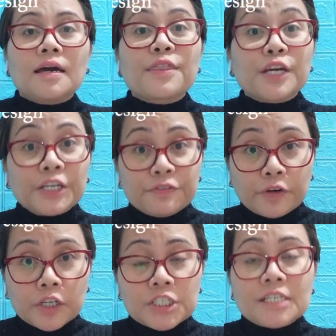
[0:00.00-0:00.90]
The
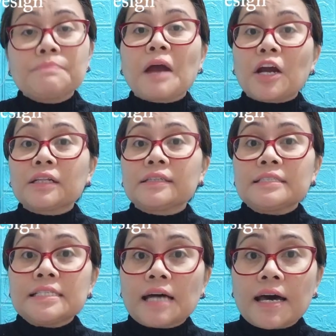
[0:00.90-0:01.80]
convergent parallel
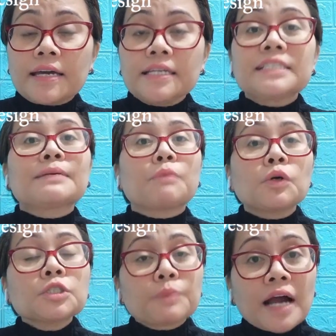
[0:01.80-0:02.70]
design is the
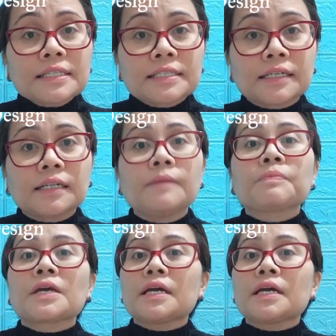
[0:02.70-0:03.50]
most practical,